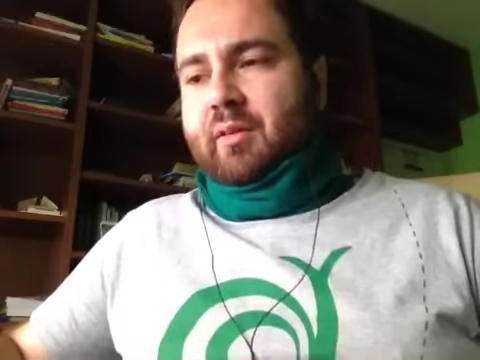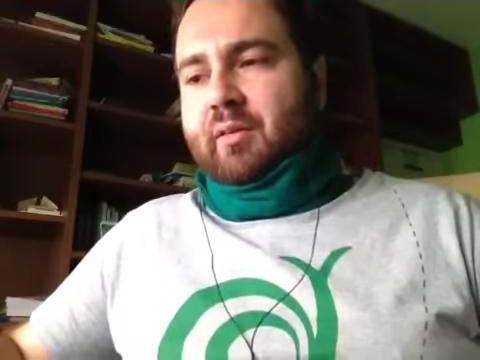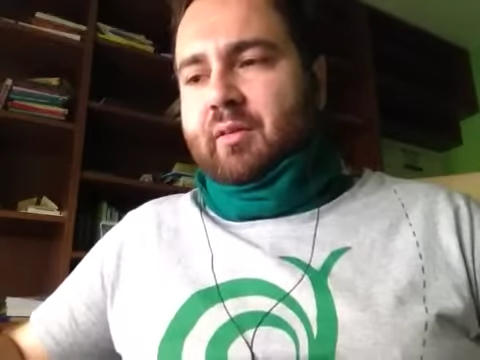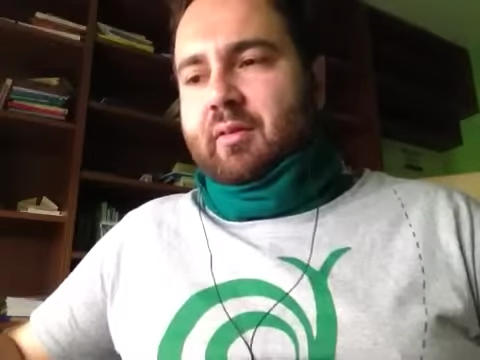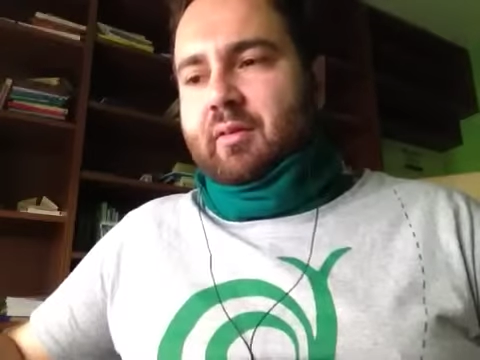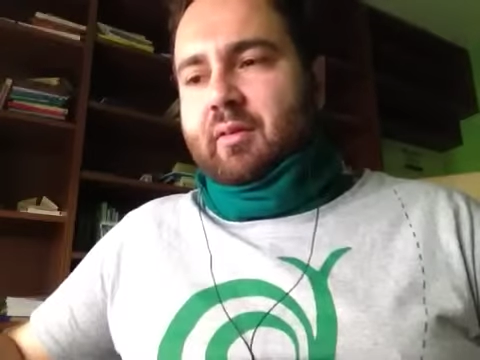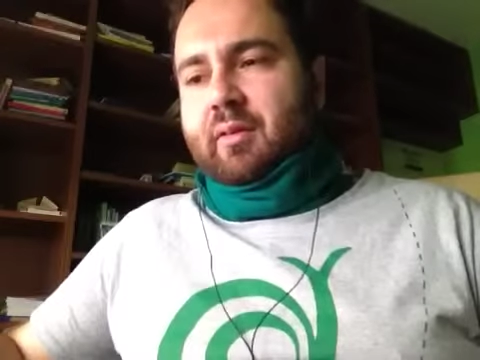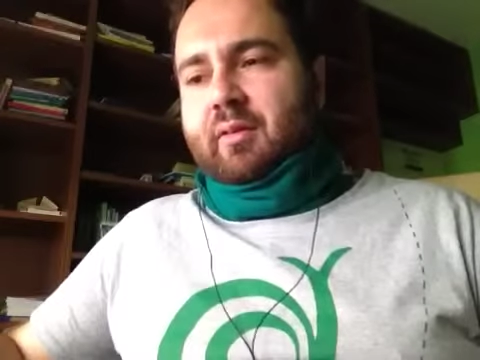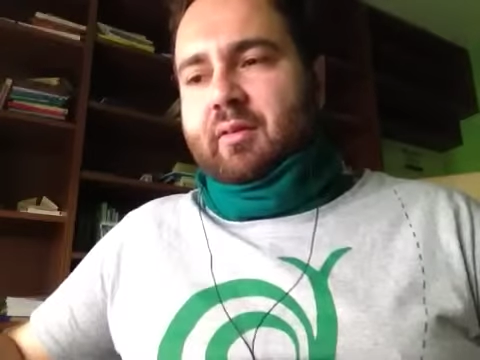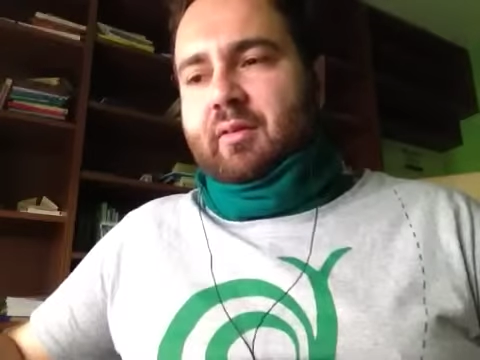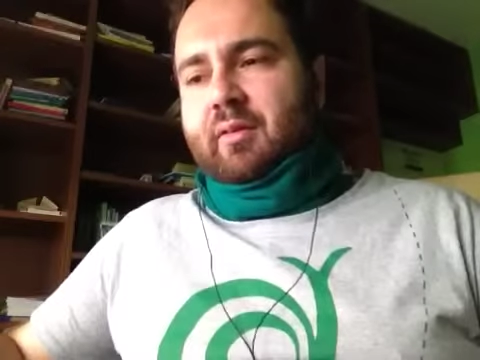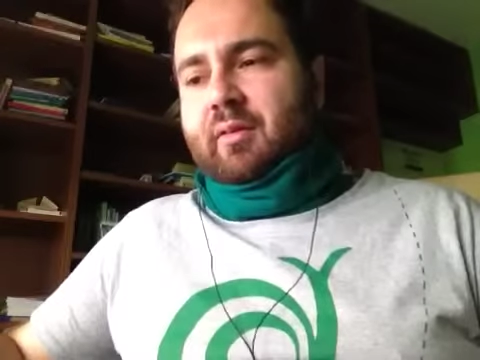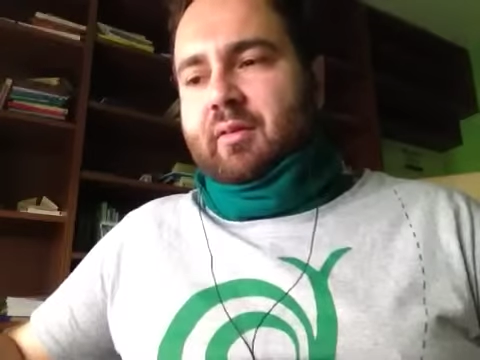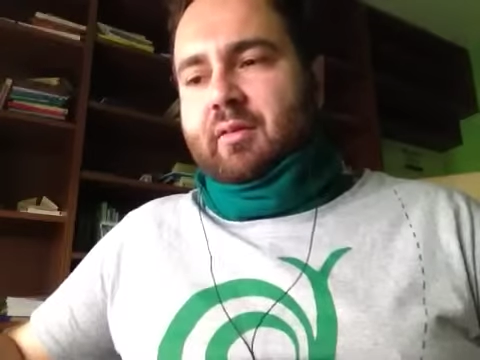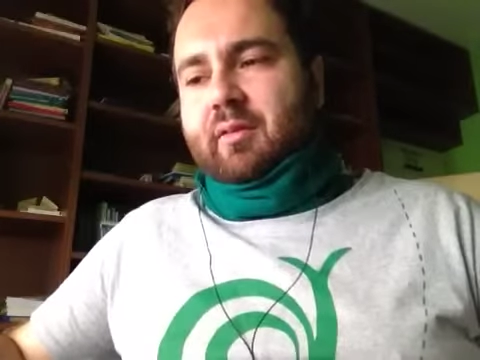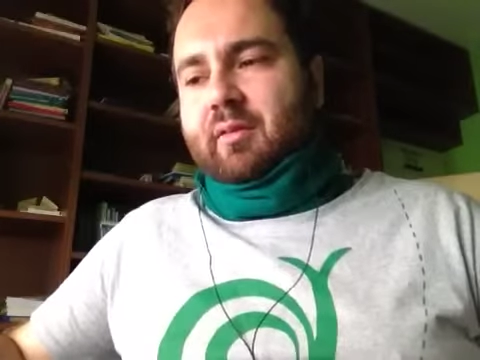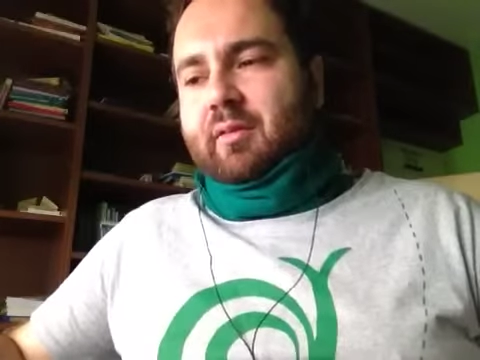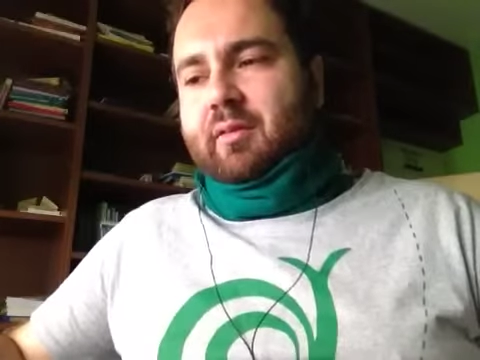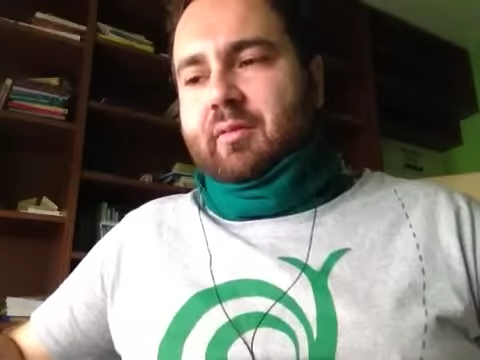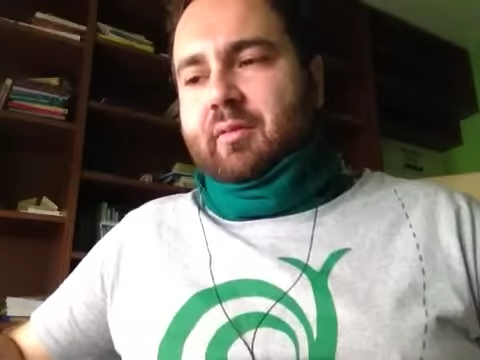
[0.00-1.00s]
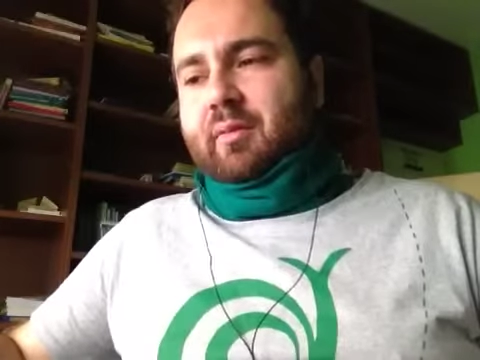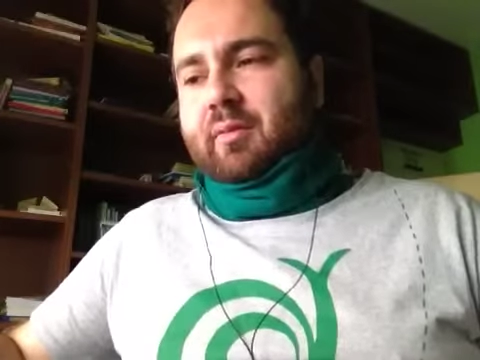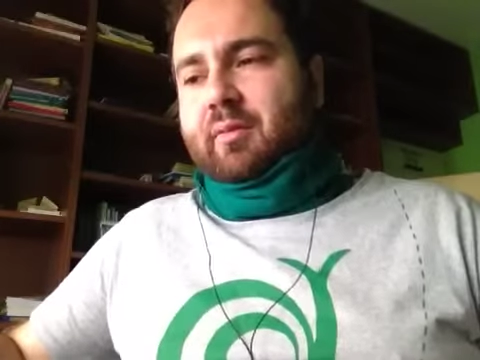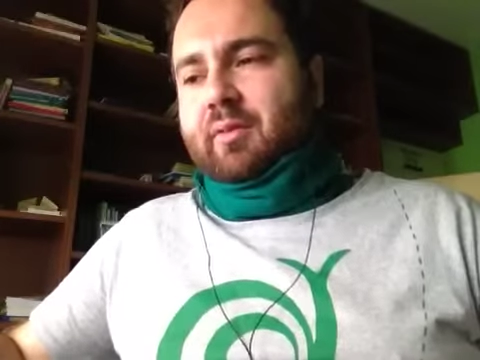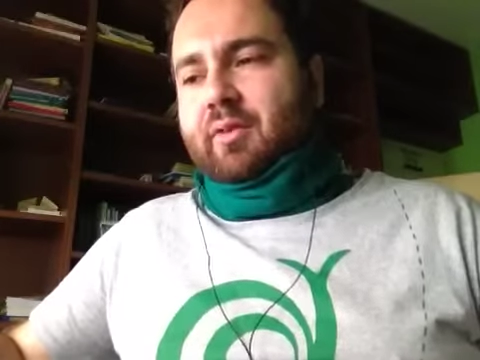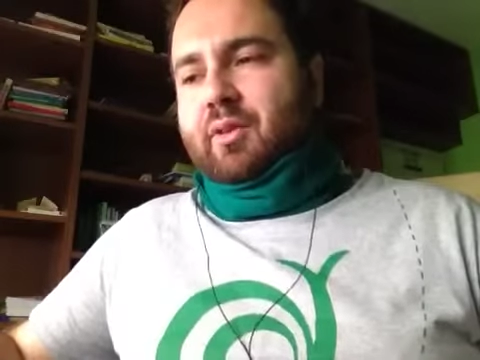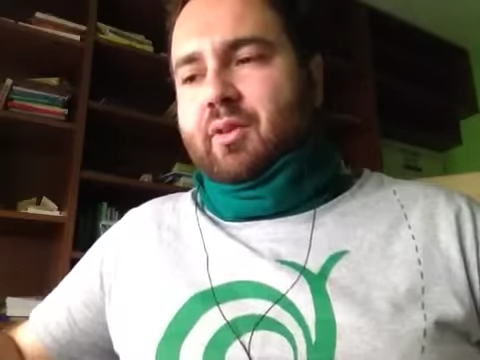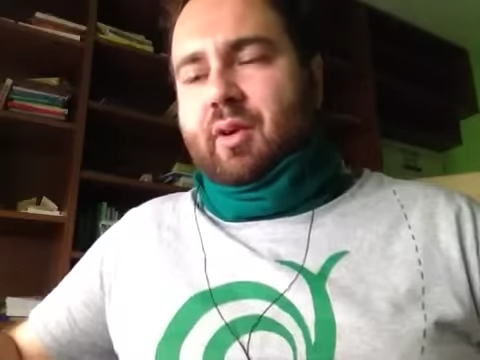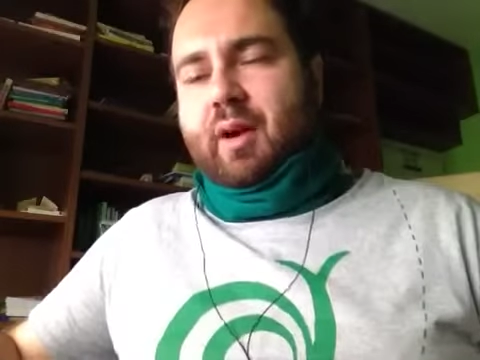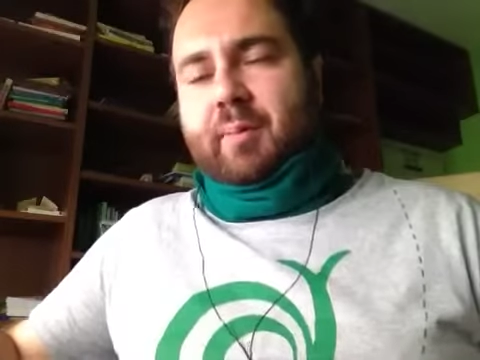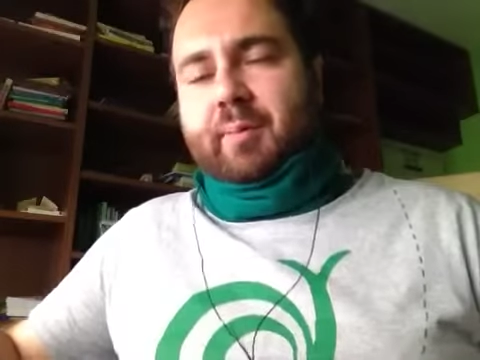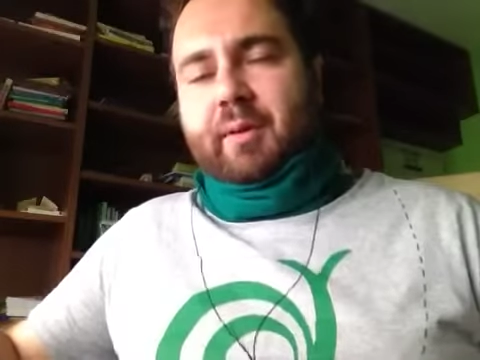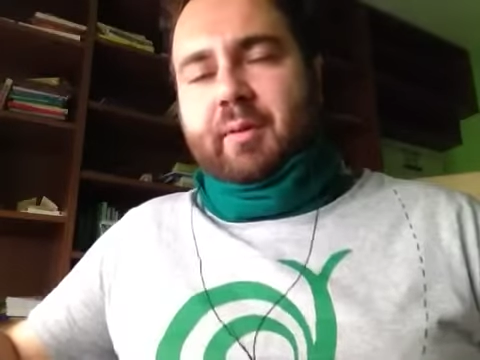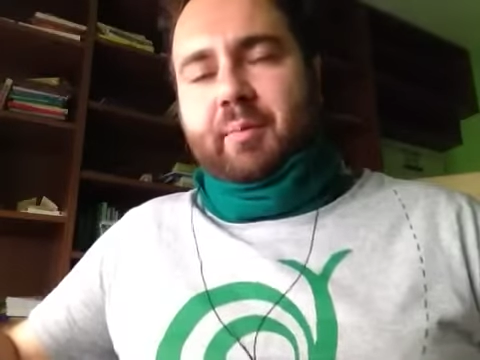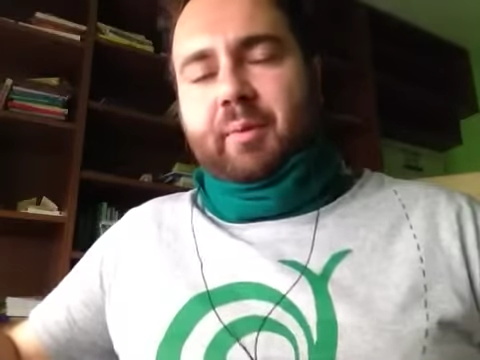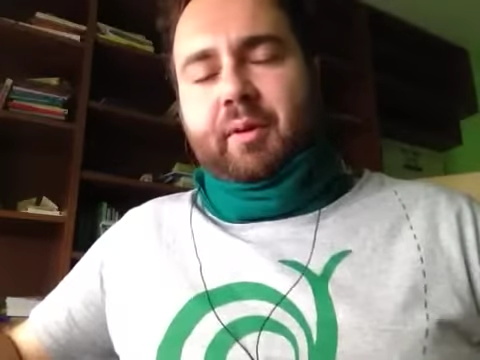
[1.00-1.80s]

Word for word: uh, corrupted